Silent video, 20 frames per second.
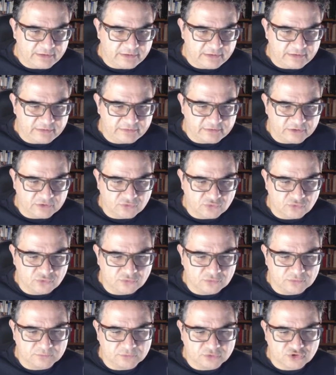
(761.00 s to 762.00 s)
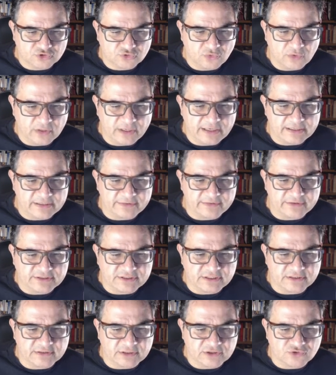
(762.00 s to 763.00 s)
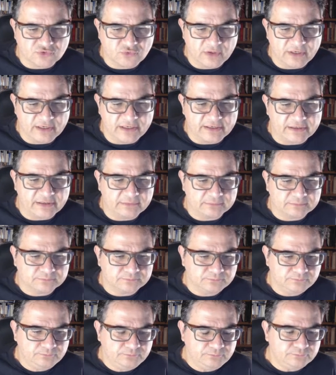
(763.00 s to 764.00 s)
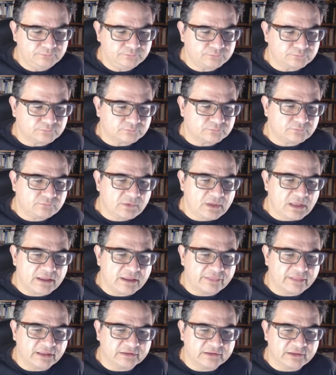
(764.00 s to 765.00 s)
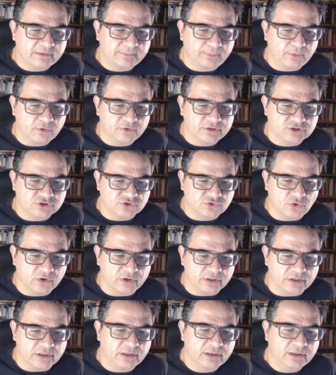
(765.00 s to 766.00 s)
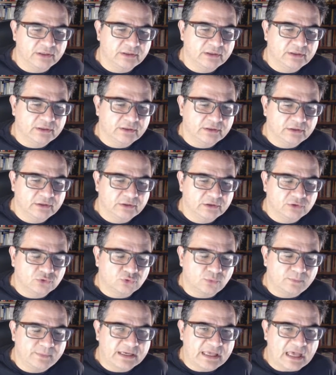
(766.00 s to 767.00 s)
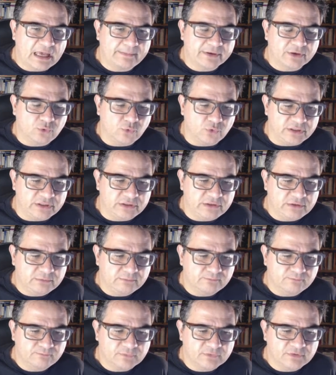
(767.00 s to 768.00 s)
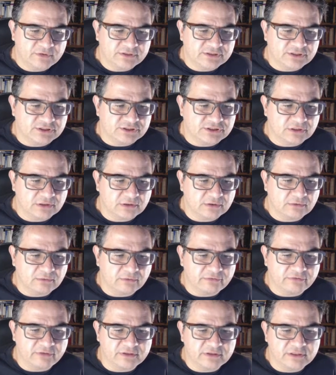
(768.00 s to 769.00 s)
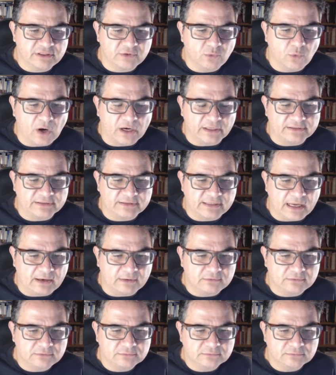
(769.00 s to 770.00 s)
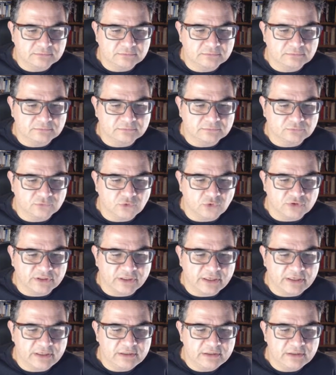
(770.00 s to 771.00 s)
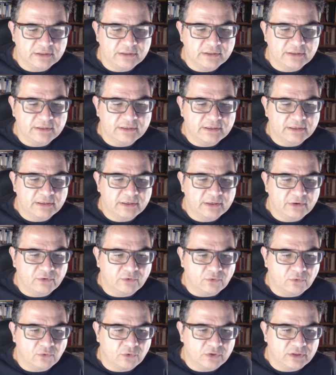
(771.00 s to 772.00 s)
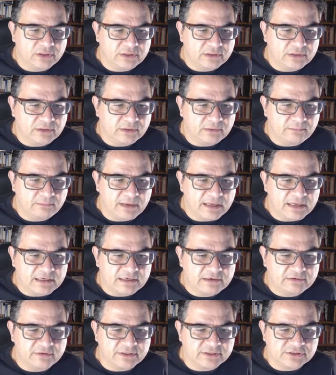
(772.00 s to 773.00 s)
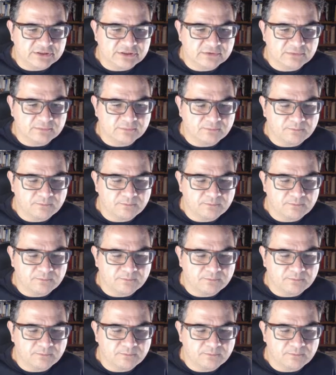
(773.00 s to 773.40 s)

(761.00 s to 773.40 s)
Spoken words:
in the the central square, that the pawn is going to become a queen. This is the d1 now, okay? We make this,